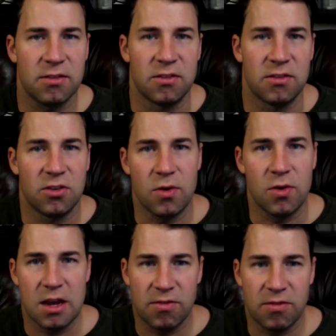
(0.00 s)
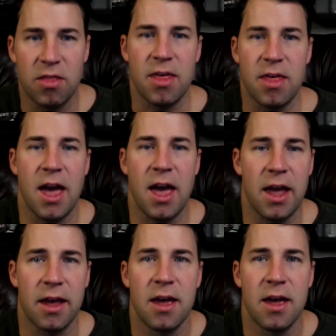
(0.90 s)
And so if they
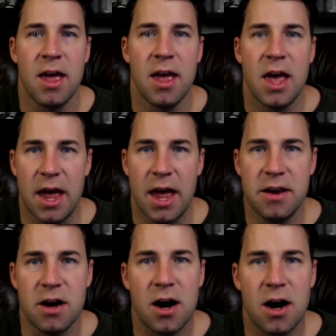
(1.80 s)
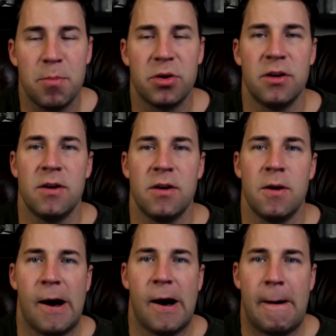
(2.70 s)
end up
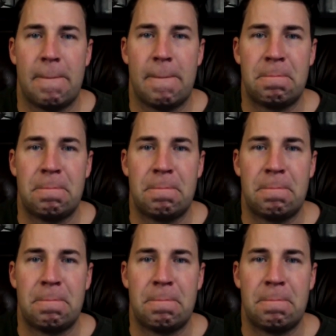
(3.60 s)
um,